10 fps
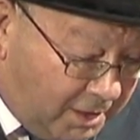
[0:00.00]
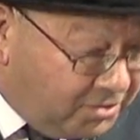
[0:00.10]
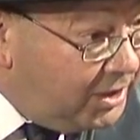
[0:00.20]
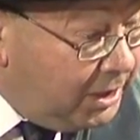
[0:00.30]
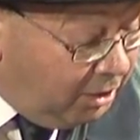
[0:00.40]

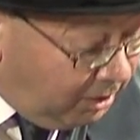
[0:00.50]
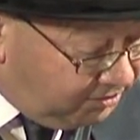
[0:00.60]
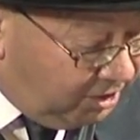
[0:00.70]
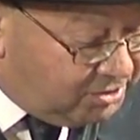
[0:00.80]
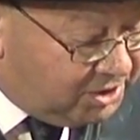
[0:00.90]
Nazir
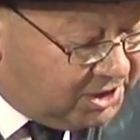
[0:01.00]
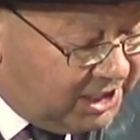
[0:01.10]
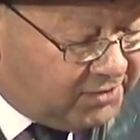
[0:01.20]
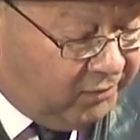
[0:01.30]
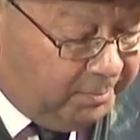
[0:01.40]
also
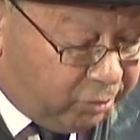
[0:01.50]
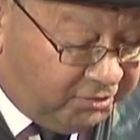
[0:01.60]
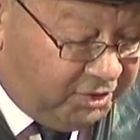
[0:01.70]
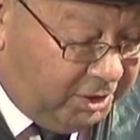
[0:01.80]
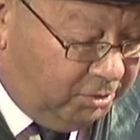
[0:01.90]
successfully
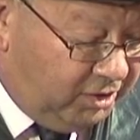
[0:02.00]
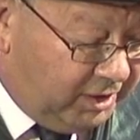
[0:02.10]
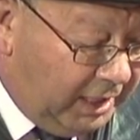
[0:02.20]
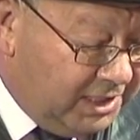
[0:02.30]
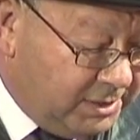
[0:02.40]
prosecuted
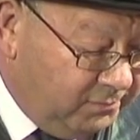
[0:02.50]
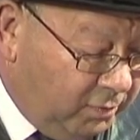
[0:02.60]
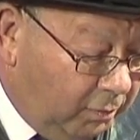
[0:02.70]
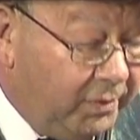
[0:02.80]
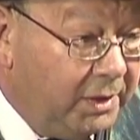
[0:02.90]
a case
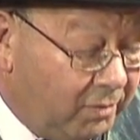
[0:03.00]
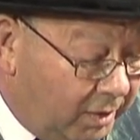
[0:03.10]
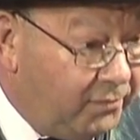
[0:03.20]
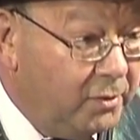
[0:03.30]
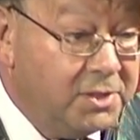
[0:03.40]
involving the
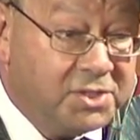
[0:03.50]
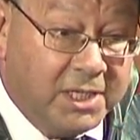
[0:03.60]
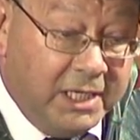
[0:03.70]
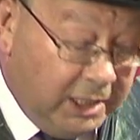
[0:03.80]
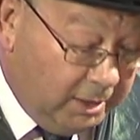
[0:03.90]
very
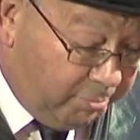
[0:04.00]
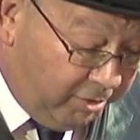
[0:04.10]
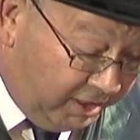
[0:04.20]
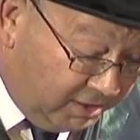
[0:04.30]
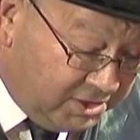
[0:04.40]
first ear
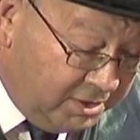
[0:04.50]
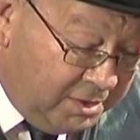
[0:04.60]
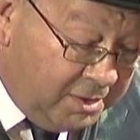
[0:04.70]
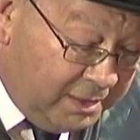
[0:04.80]
print